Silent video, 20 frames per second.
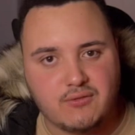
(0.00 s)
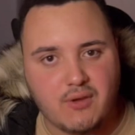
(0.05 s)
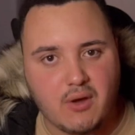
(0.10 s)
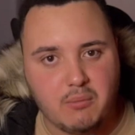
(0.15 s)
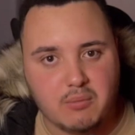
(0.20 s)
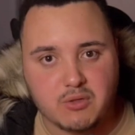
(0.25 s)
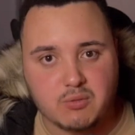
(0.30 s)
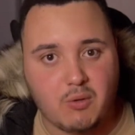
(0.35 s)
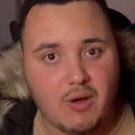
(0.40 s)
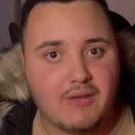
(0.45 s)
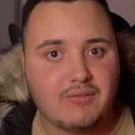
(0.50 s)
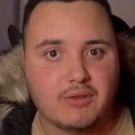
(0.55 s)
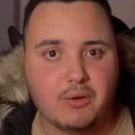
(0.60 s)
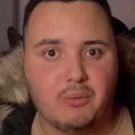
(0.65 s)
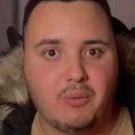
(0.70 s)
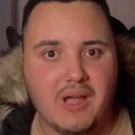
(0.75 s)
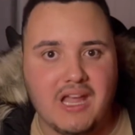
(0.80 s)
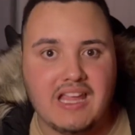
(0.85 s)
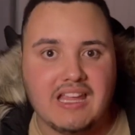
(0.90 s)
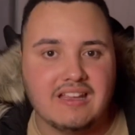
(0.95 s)
film was worth the
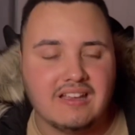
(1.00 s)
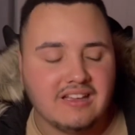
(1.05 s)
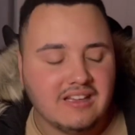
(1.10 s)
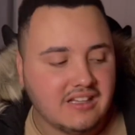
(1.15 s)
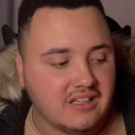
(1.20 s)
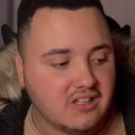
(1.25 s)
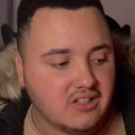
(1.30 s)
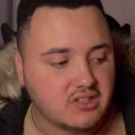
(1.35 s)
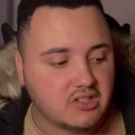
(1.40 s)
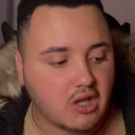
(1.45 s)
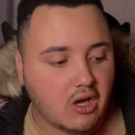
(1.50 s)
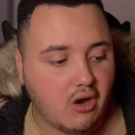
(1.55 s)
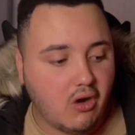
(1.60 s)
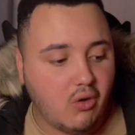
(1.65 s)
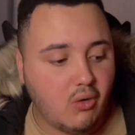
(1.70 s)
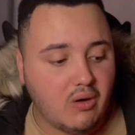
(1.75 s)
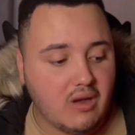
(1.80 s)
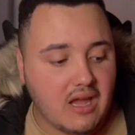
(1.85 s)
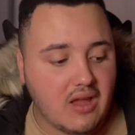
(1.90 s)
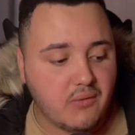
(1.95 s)
wait.
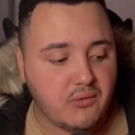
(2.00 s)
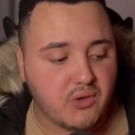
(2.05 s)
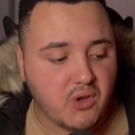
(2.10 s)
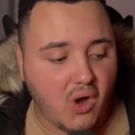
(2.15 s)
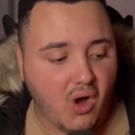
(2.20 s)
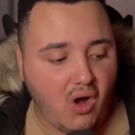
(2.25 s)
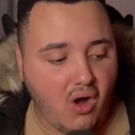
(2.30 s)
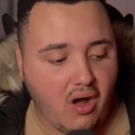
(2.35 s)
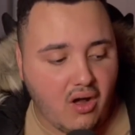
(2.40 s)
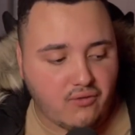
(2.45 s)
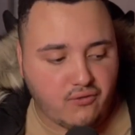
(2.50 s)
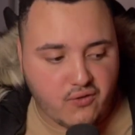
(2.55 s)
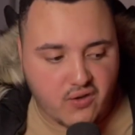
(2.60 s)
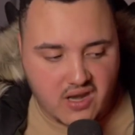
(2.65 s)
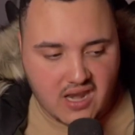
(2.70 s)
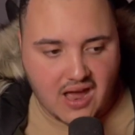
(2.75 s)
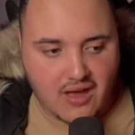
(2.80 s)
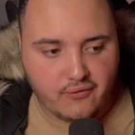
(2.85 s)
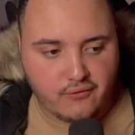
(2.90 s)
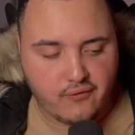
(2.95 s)
So if you're a
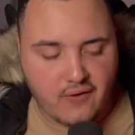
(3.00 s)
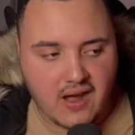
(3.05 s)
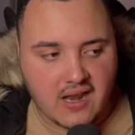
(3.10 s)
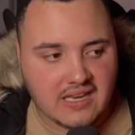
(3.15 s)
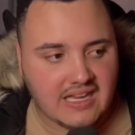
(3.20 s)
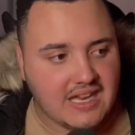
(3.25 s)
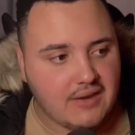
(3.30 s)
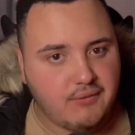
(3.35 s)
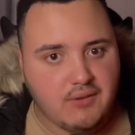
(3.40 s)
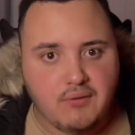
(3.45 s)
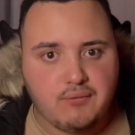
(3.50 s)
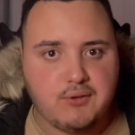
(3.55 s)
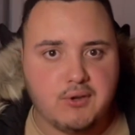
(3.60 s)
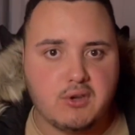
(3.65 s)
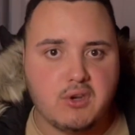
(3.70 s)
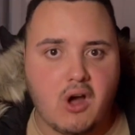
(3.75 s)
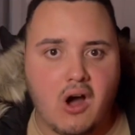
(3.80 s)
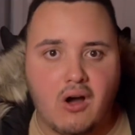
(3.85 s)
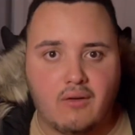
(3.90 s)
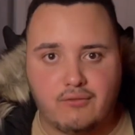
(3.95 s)
FNAF fan, even if
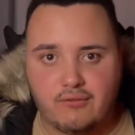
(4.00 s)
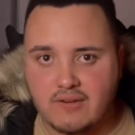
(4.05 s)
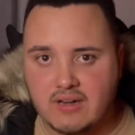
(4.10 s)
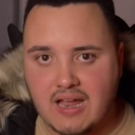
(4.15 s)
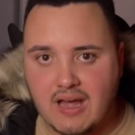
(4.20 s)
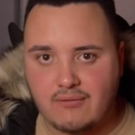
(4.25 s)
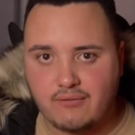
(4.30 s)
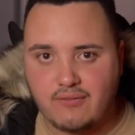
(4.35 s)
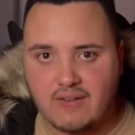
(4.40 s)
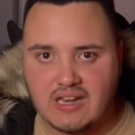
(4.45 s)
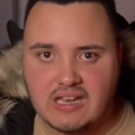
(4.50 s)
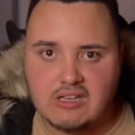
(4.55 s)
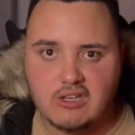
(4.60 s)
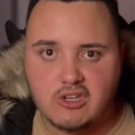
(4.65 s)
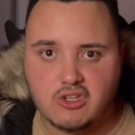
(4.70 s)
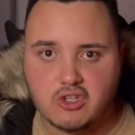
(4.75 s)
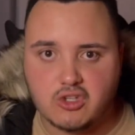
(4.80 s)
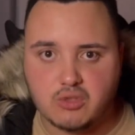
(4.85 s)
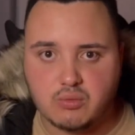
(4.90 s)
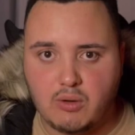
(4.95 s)
you're not a FNAF fan and
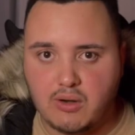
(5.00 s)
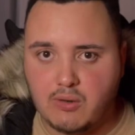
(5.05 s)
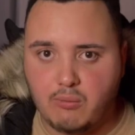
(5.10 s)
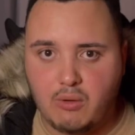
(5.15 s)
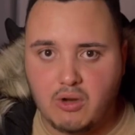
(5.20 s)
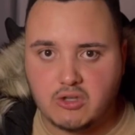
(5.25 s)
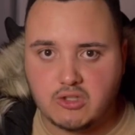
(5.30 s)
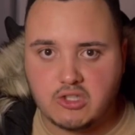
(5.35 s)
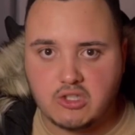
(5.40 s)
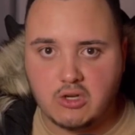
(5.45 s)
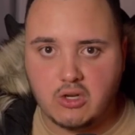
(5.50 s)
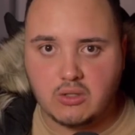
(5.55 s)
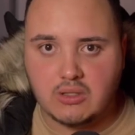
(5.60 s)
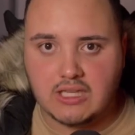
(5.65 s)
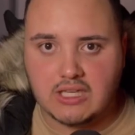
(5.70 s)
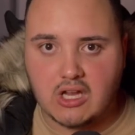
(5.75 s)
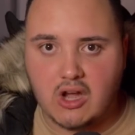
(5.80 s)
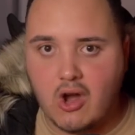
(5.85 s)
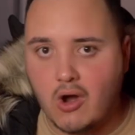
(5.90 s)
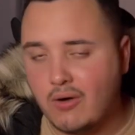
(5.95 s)
you just want to watch,
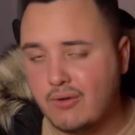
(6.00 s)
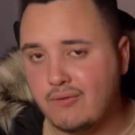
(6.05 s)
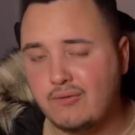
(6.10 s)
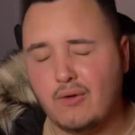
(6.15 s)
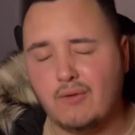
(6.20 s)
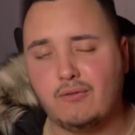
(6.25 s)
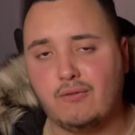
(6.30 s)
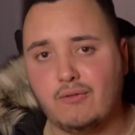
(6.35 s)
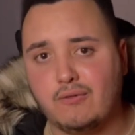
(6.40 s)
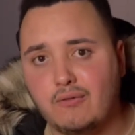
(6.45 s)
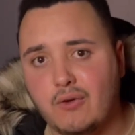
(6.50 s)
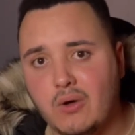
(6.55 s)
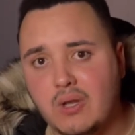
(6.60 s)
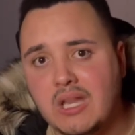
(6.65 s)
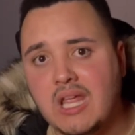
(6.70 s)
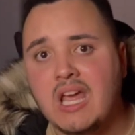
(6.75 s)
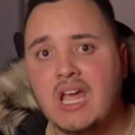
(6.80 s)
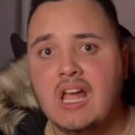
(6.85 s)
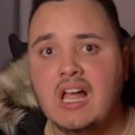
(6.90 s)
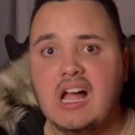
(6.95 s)
like a horror film for
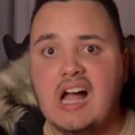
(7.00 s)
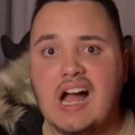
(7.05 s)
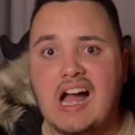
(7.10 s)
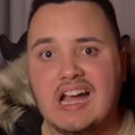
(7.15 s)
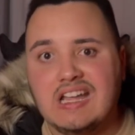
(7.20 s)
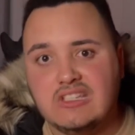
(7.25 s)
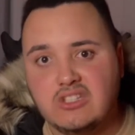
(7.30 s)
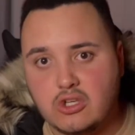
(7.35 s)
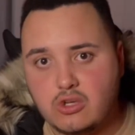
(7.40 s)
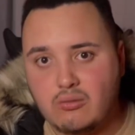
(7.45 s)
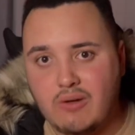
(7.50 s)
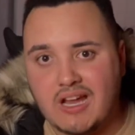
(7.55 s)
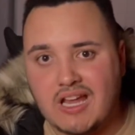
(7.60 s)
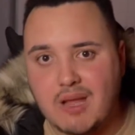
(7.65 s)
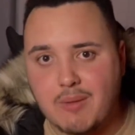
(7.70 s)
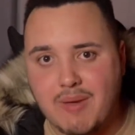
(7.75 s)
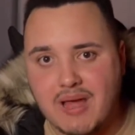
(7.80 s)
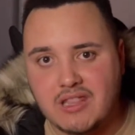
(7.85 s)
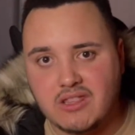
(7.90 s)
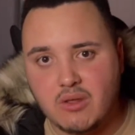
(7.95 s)
fun, I do
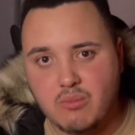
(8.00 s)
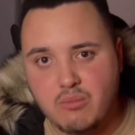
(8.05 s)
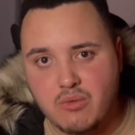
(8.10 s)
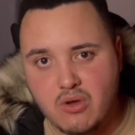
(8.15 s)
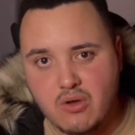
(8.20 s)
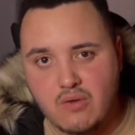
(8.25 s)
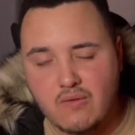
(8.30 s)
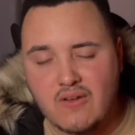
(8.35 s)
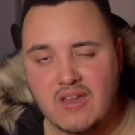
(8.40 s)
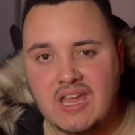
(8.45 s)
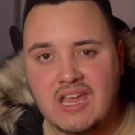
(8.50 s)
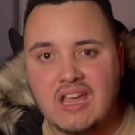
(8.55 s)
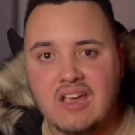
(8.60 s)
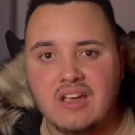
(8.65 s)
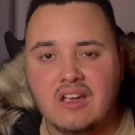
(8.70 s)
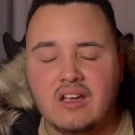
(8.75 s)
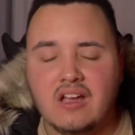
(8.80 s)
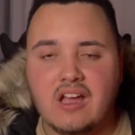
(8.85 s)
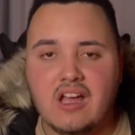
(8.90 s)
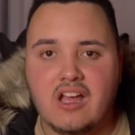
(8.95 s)
recommend the movie.
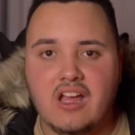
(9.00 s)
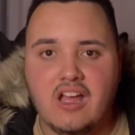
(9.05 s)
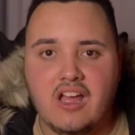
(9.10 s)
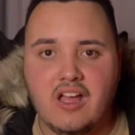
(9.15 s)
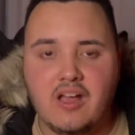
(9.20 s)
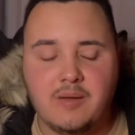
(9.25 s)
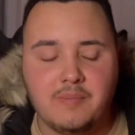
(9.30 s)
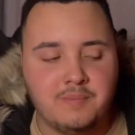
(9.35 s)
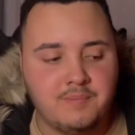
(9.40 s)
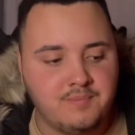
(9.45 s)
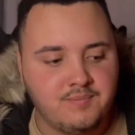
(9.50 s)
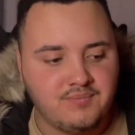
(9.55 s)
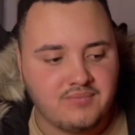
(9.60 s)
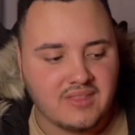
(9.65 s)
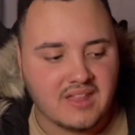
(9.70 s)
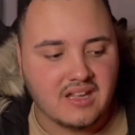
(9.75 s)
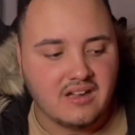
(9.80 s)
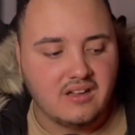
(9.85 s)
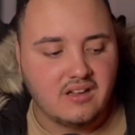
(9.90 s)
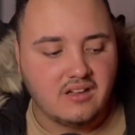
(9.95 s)

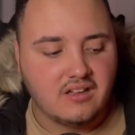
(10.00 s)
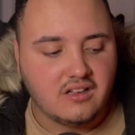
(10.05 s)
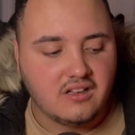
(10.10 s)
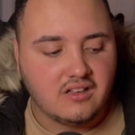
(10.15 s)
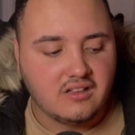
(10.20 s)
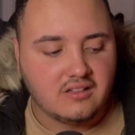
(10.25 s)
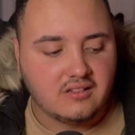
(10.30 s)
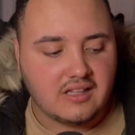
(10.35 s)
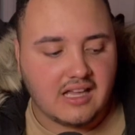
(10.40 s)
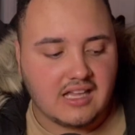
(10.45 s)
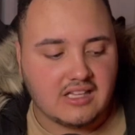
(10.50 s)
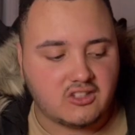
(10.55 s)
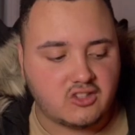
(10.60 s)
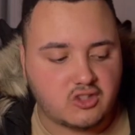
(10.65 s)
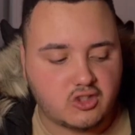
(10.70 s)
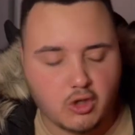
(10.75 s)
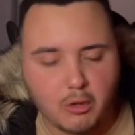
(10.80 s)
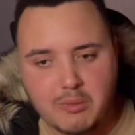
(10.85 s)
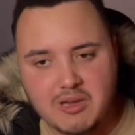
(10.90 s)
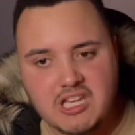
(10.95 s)
Like
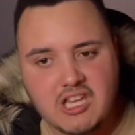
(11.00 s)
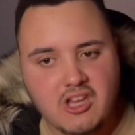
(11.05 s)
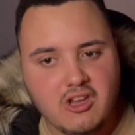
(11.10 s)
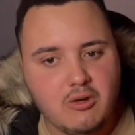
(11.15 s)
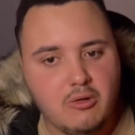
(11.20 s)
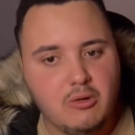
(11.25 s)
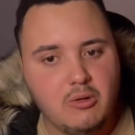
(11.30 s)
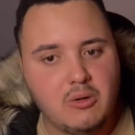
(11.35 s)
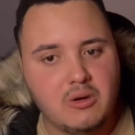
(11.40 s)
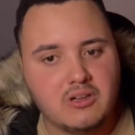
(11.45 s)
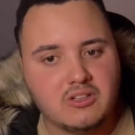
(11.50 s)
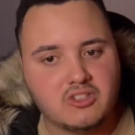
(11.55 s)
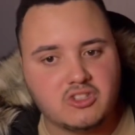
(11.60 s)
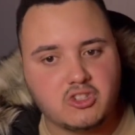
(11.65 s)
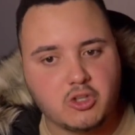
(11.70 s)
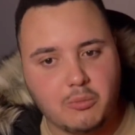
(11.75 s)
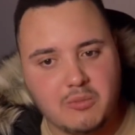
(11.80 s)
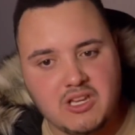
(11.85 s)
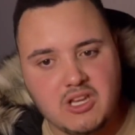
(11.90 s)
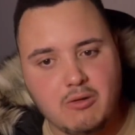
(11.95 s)
some of you
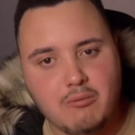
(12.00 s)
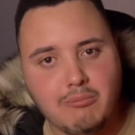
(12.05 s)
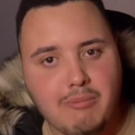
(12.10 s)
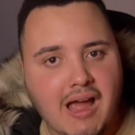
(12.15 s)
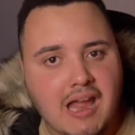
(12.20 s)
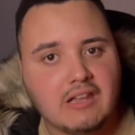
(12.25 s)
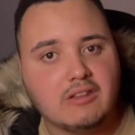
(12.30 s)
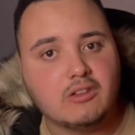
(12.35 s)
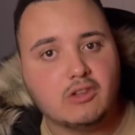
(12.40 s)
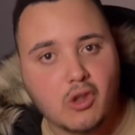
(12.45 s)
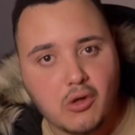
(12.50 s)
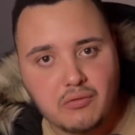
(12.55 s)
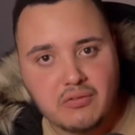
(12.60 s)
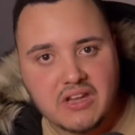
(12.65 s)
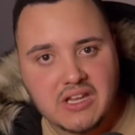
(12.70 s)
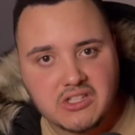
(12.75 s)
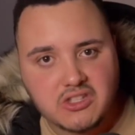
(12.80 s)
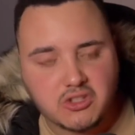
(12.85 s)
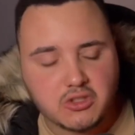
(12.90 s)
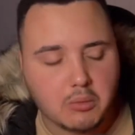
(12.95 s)
might love
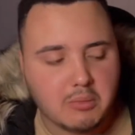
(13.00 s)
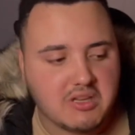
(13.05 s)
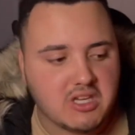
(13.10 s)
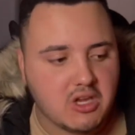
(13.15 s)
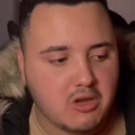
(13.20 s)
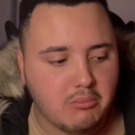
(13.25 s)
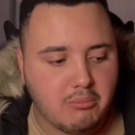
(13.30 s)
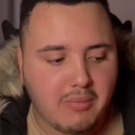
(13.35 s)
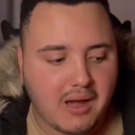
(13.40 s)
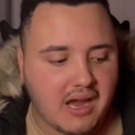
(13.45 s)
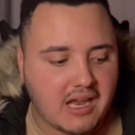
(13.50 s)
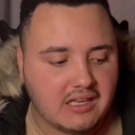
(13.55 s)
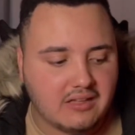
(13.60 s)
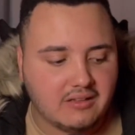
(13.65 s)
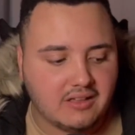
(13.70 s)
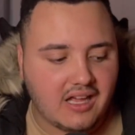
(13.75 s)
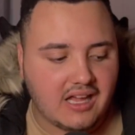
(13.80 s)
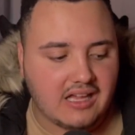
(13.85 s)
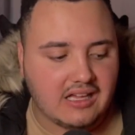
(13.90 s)
it, some of you might